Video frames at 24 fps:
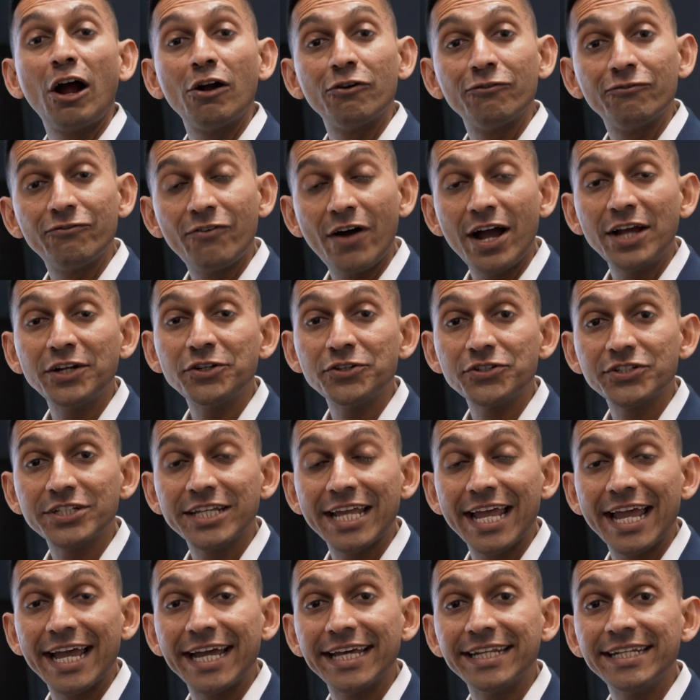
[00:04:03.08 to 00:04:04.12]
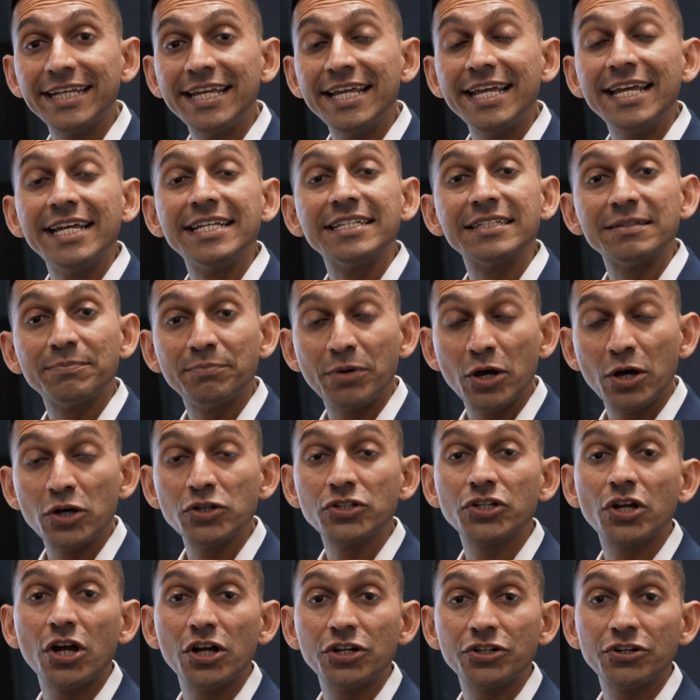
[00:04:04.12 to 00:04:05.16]
Our final scan is a
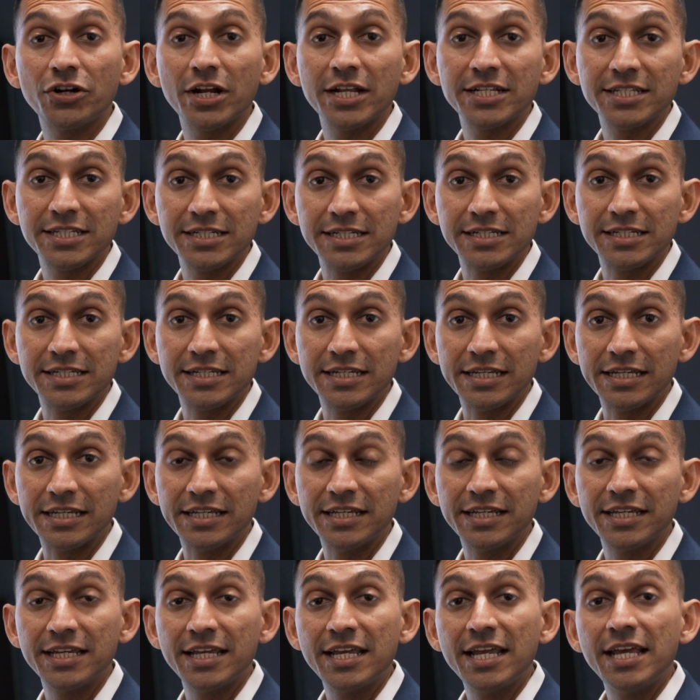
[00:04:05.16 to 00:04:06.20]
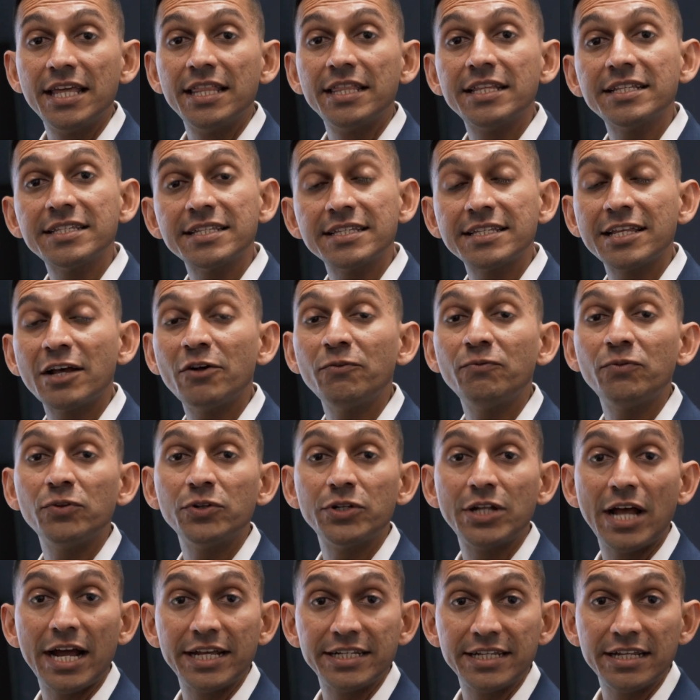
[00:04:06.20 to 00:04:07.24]
post-contrast CT. This is helpful
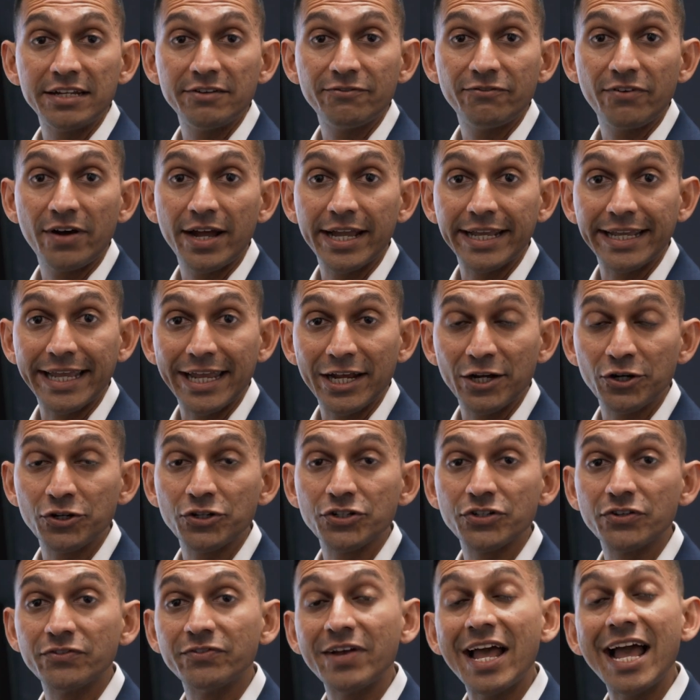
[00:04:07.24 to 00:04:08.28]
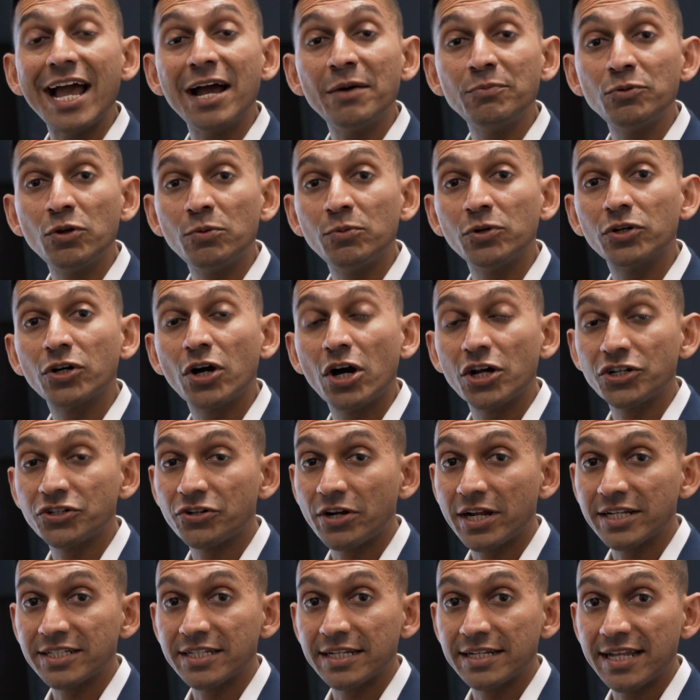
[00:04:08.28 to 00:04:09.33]
in identifying areas of abnormal
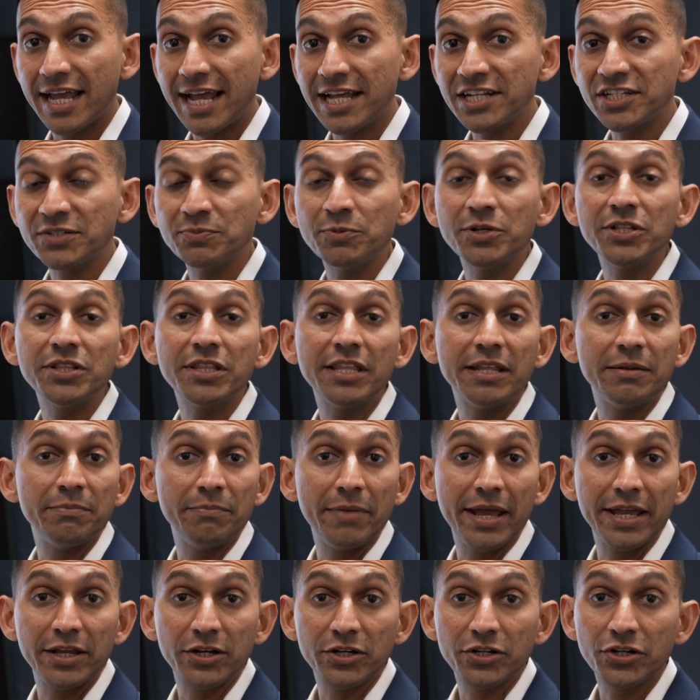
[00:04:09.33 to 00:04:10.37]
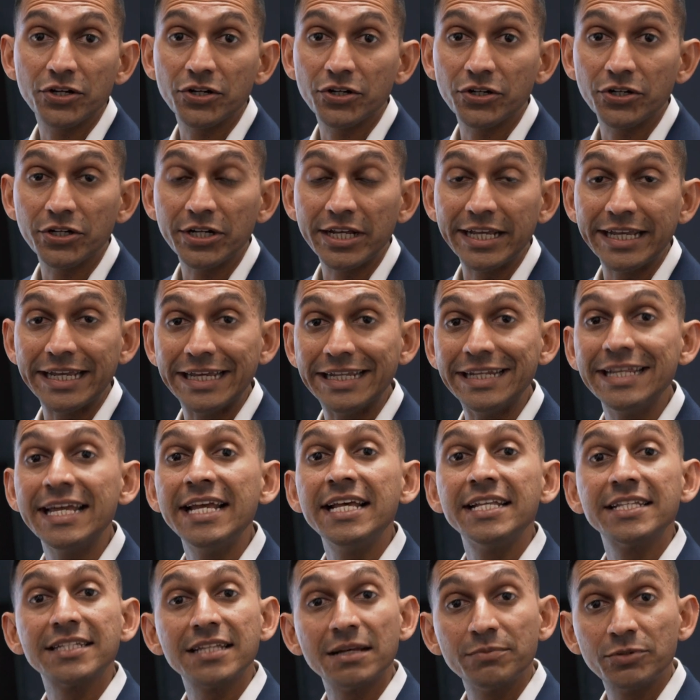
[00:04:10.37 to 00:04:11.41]
contrast enhancement that may occur in
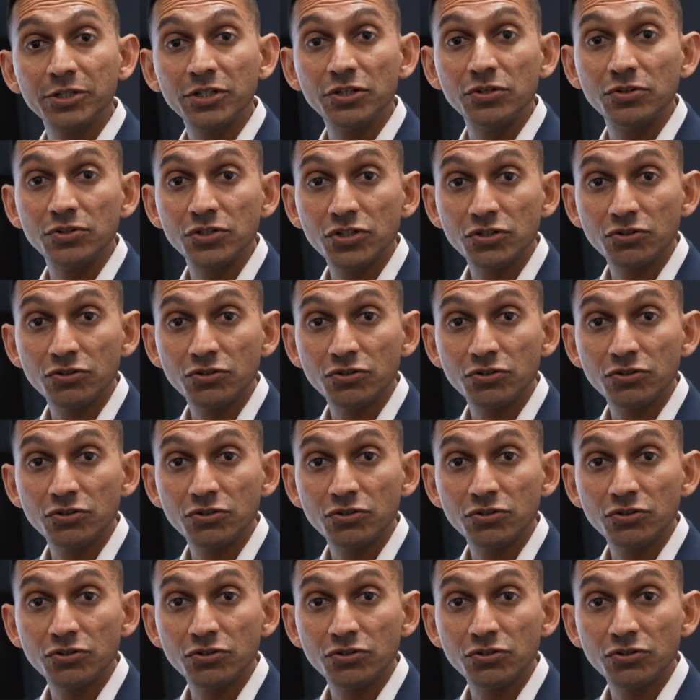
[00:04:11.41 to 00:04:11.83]
subacute